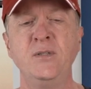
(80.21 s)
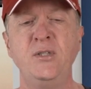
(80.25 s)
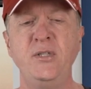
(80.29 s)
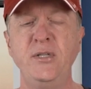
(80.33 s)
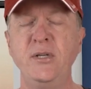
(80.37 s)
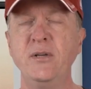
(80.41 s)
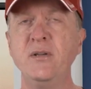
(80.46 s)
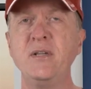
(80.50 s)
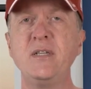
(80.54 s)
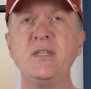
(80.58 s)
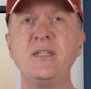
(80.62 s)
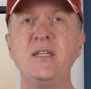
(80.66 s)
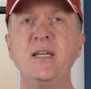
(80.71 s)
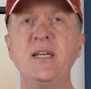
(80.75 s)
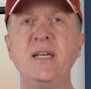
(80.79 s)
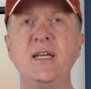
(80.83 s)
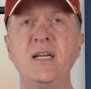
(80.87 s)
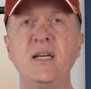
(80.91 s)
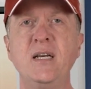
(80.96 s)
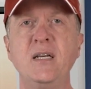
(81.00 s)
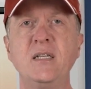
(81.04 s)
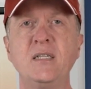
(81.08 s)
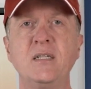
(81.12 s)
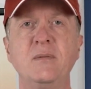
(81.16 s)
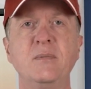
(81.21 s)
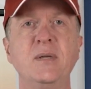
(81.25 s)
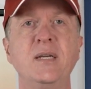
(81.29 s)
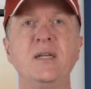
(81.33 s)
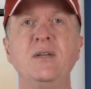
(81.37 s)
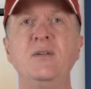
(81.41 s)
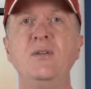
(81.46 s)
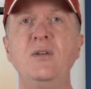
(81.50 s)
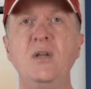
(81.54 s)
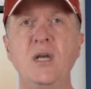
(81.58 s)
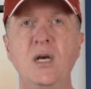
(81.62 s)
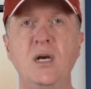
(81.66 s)
Do you a steakhouse? I'm
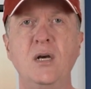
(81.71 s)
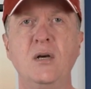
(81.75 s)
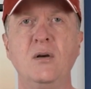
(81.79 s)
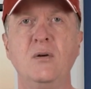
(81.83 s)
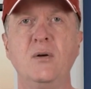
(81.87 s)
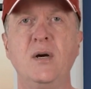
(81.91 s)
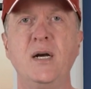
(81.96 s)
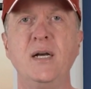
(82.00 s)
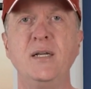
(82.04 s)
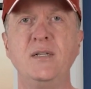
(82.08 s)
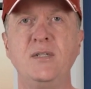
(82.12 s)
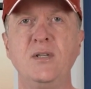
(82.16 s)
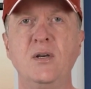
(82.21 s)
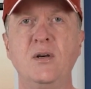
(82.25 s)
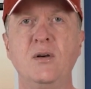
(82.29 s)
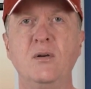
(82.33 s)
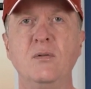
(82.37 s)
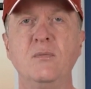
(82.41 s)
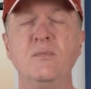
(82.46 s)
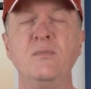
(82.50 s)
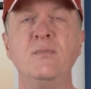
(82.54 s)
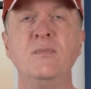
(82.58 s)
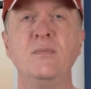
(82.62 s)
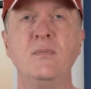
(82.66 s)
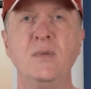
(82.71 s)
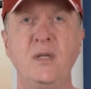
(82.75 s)
like, no, I don't.